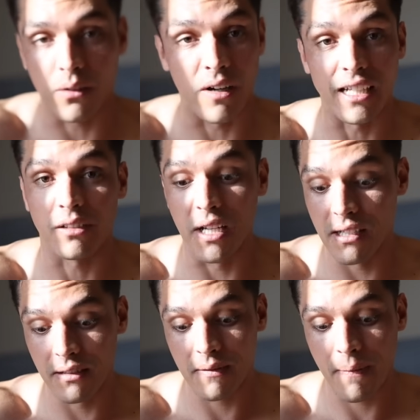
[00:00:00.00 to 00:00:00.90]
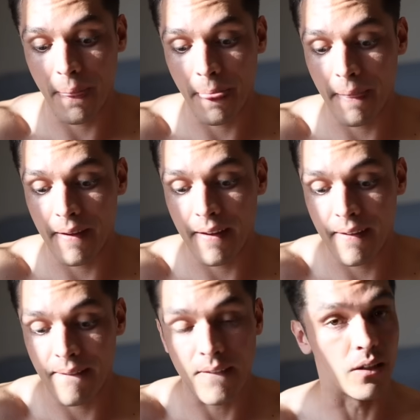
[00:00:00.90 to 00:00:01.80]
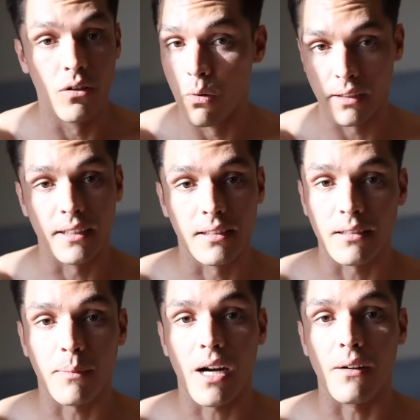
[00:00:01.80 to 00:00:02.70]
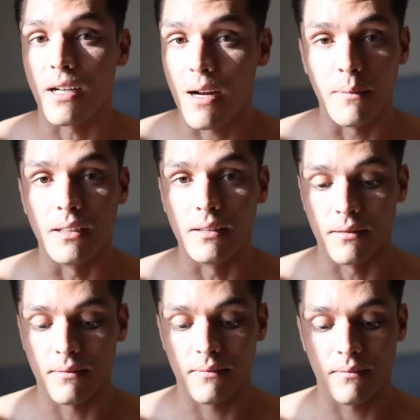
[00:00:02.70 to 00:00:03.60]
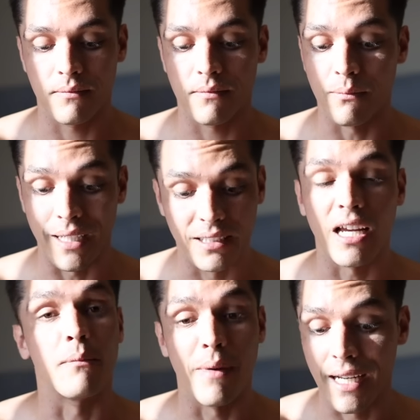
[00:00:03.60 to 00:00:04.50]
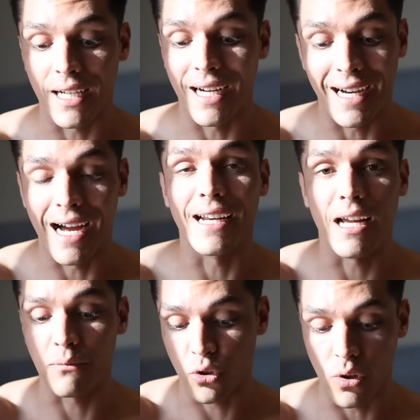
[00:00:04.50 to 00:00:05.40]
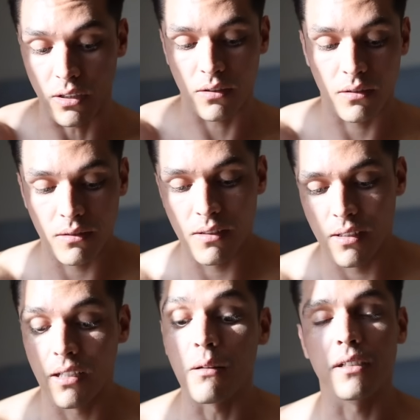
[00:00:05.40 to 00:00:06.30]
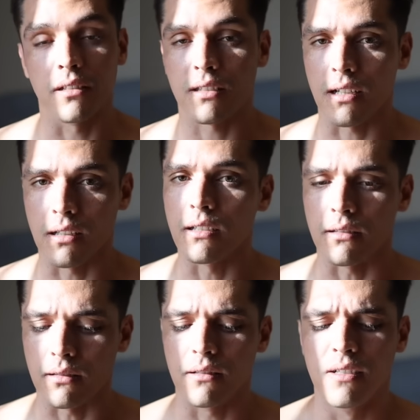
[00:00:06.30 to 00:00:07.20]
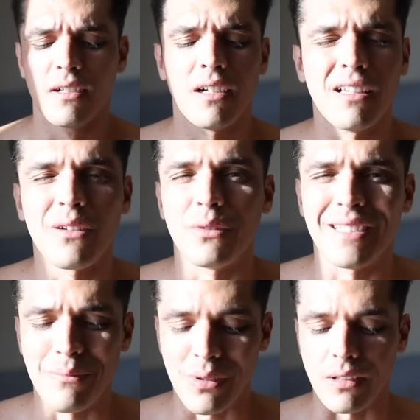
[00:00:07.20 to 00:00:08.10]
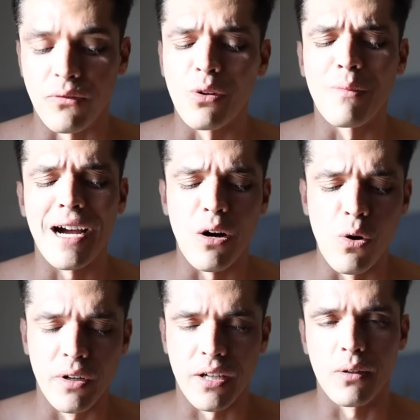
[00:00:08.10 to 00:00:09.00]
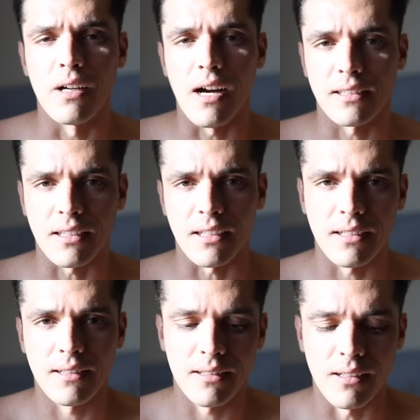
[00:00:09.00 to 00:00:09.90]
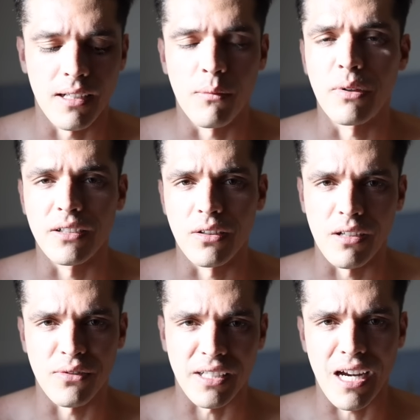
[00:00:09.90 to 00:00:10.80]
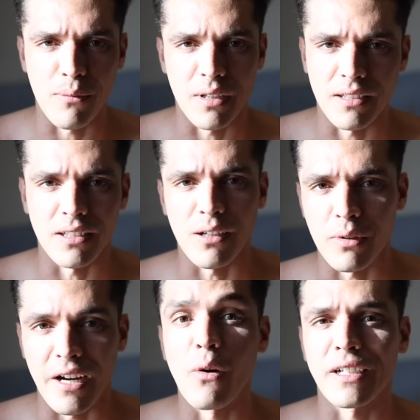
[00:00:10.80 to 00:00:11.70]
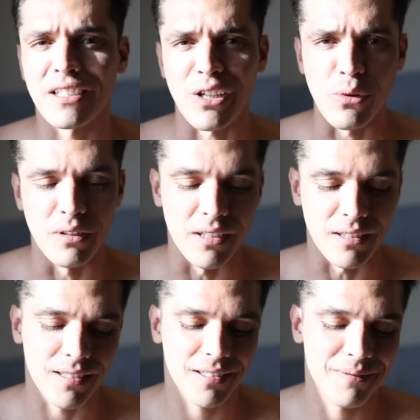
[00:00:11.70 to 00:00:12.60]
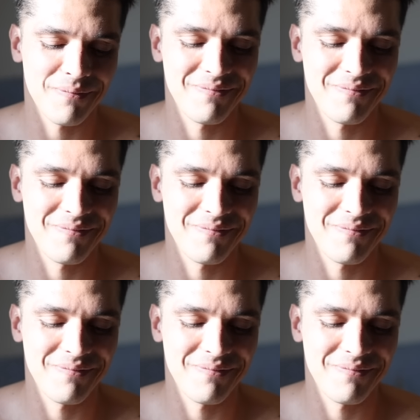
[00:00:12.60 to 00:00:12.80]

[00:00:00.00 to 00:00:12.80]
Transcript: Don't ask me. You know what this is about, not me. But it's saying make a goddamn choice. Let me just take a look at a little deeper look for my own curiosity. All right, I'll probably turn off the camera. I'll, I'll exclude this.